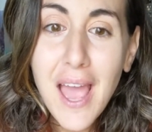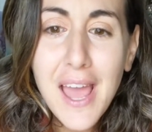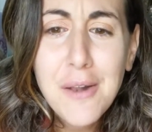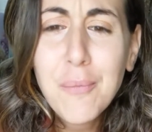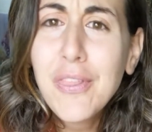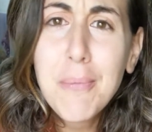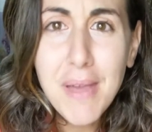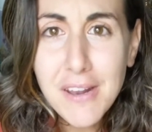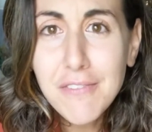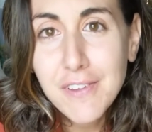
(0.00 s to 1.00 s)
and what the
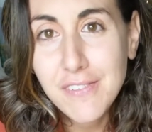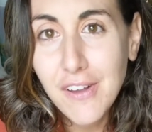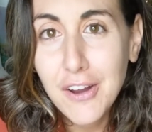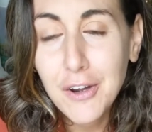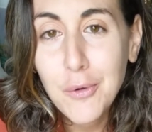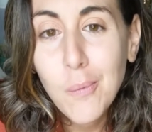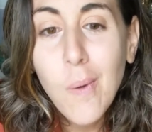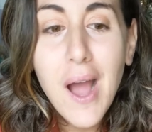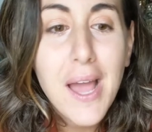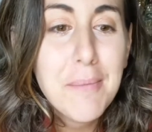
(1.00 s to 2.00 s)
benefits are.
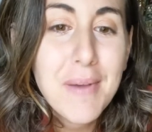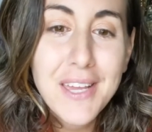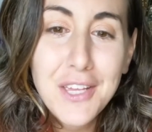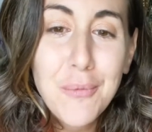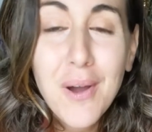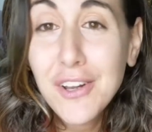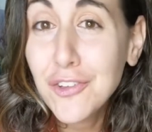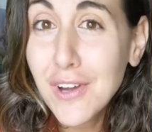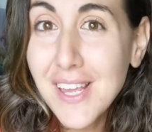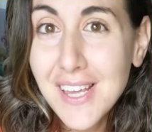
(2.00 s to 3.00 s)
Why might you want
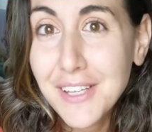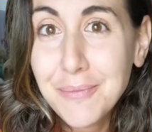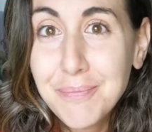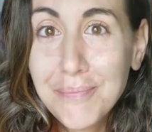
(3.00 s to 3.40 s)
to try it?